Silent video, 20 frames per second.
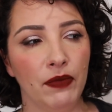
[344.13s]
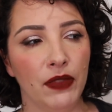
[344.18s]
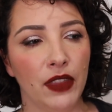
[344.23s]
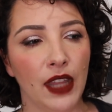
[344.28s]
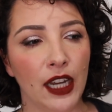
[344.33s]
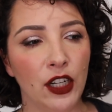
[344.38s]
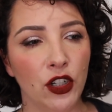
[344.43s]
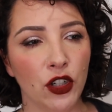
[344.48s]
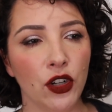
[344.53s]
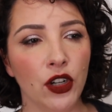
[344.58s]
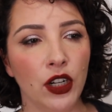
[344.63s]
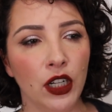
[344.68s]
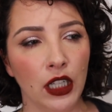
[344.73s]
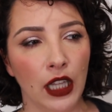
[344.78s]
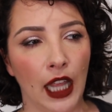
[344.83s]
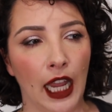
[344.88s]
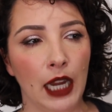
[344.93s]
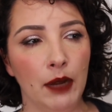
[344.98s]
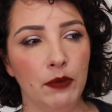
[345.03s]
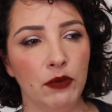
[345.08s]
They do
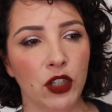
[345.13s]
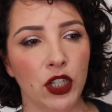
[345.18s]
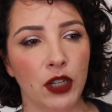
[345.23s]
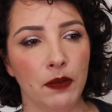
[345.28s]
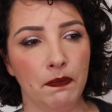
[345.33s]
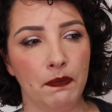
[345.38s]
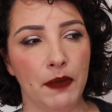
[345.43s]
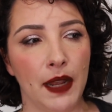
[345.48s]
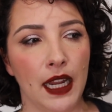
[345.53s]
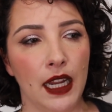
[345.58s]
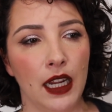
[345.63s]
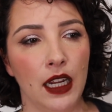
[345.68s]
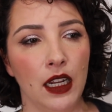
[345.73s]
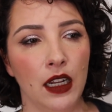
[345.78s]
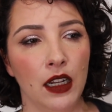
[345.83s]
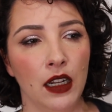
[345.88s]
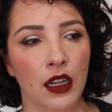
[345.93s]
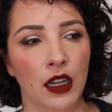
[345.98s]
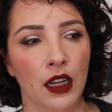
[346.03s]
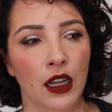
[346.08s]
claim to
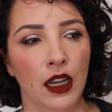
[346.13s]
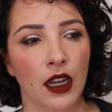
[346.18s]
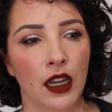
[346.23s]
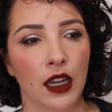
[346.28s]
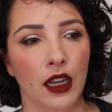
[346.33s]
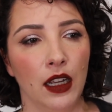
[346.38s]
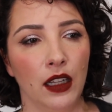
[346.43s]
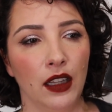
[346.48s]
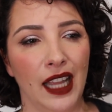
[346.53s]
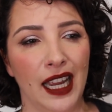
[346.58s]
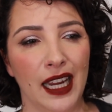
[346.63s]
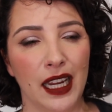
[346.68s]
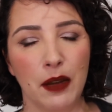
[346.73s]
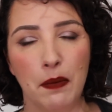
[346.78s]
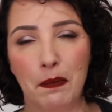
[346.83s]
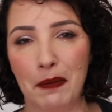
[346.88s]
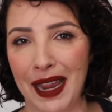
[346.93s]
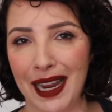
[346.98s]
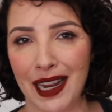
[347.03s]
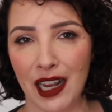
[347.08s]
be like
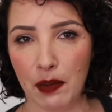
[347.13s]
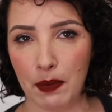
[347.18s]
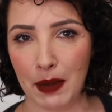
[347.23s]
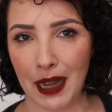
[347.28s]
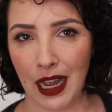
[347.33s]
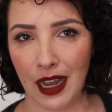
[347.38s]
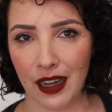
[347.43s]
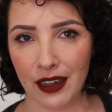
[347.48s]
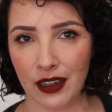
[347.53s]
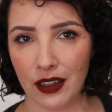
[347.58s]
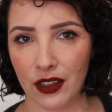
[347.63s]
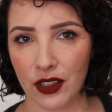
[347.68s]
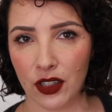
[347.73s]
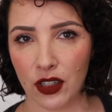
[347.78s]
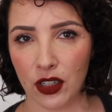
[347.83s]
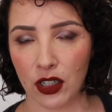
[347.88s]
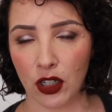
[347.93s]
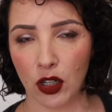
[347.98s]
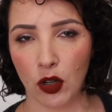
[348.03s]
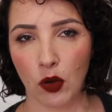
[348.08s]
makeup
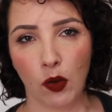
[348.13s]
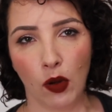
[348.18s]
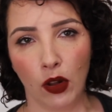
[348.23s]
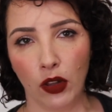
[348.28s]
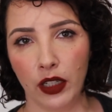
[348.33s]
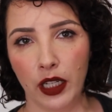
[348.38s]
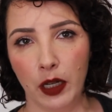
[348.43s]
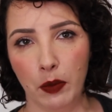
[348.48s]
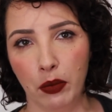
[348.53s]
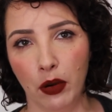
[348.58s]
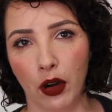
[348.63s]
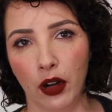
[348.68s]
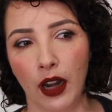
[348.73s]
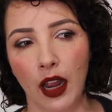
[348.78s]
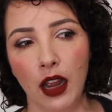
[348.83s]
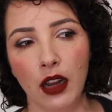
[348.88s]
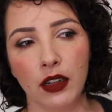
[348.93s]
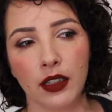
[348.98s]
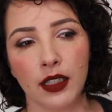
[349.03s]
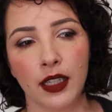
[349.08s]
artist quality
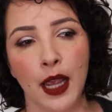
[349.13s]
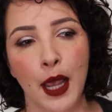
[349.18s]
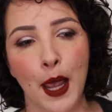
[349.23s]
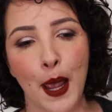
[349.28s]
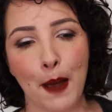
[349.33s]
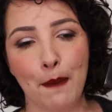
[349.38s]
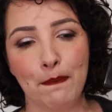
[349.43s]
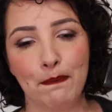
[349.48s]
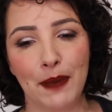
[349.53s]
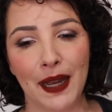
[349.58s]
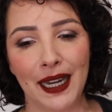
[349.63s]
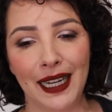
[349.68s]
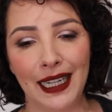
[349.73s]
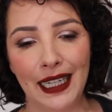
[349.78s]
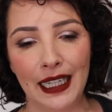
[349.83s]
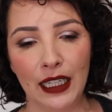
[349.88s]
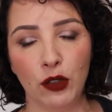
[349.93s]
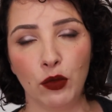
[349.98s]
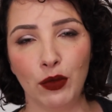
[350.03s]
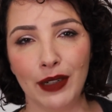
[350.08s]
products, but
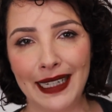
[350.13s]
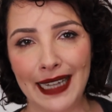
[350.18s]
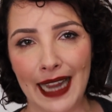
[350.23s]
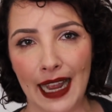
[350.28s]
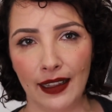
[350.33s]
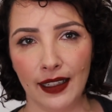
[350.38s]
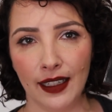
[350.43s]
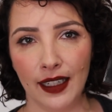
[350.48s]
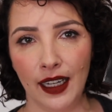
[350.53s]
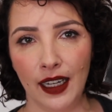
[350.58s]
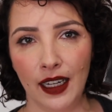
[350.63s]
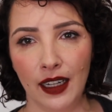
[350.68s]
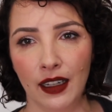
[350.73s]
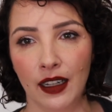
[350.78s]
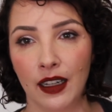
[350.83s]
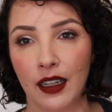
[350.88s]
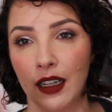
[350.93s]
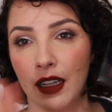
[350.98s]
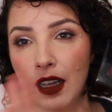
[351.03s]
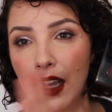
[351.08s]
in reality,
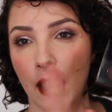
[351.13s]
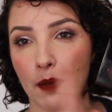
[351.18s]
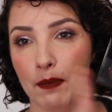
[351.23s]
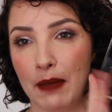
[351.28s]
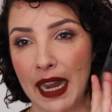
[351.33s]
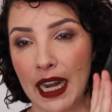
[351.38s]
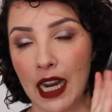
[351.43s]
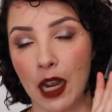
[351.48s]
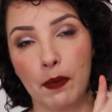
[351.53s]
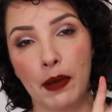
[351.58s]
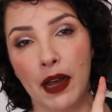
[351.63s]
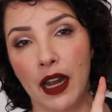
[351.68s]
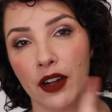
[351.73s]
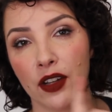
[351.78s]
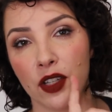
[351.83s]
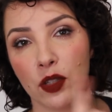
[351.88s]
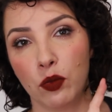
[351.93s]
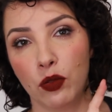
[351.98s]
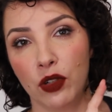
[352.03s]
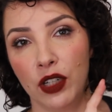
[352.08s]
a makeup
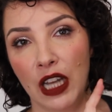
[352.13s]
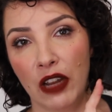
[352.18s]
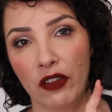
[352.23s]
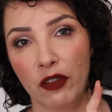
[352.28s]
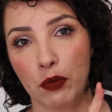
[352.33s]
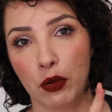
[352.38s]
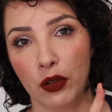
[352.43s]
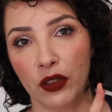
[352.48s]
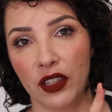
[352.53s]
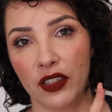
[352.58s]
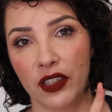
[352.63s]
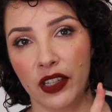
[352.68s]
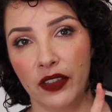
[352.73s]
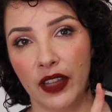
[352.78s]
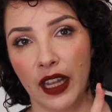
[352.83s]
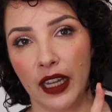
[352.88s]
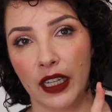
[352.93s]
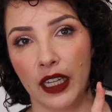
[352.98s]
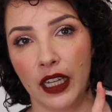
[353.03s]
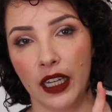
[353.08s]
artist would never put this in
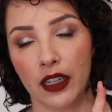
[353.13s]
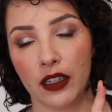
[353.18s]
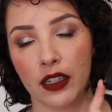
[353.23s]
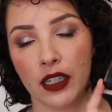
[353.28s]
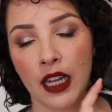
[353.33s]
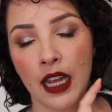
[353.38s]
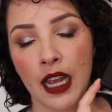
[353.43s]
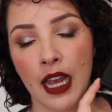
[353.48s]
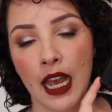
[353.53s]
their kit.